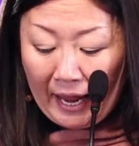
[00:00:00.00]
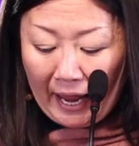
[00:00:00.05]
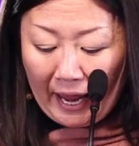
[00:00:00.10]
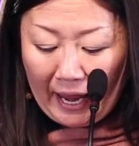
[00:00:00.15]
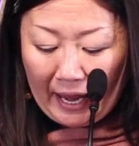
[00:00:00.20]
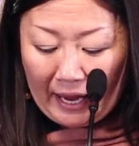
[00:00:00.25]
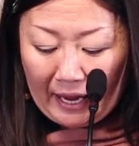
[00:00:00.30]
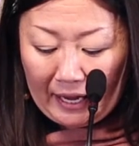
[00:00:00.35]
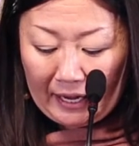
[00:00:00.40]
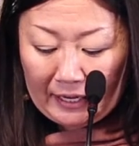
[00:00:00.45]

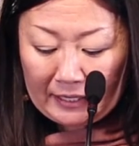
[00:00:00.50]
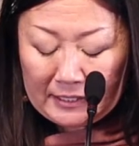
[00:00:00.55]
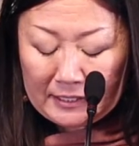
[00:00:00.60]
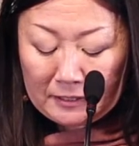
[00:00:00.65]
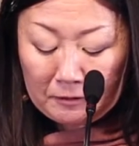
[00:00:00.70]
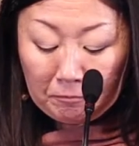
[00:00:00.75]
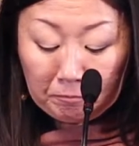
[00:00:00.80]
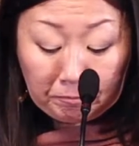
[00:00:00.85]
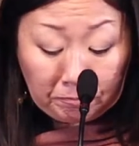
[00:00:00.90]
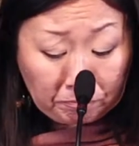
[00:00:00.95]
And
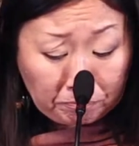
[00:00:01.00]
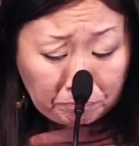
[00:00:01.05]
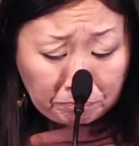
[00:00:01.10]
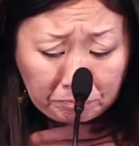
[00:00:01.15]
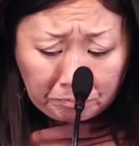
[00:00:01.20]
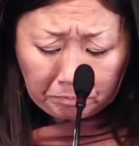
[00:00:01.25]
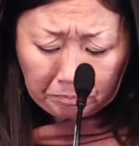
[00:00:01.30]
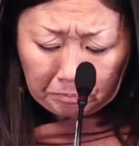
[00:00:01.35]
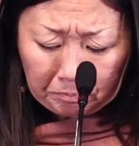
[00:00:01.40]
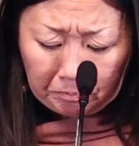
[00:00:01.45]

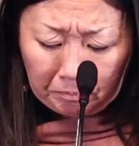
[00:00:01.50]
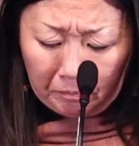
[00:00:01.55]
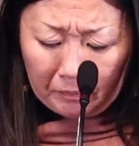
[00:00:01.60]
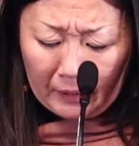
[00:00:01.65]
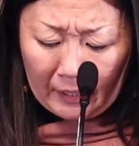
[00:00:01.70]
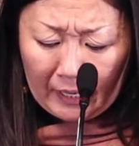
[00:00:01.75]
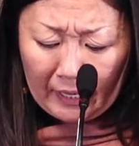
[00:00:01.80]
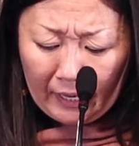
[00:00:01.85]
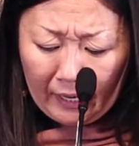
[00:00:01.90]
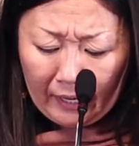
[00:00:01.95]

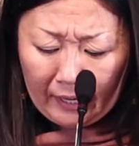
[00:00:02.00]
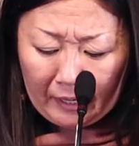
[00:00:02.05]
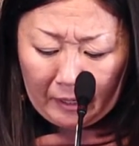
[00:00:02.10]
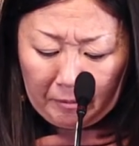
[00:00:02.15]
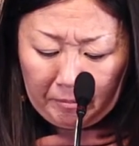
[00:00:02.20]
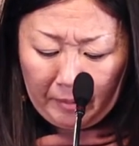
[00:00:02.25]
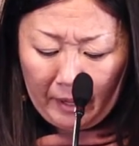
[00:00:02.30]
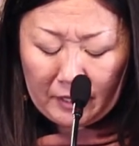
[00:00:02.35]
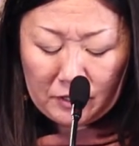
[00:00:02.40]
that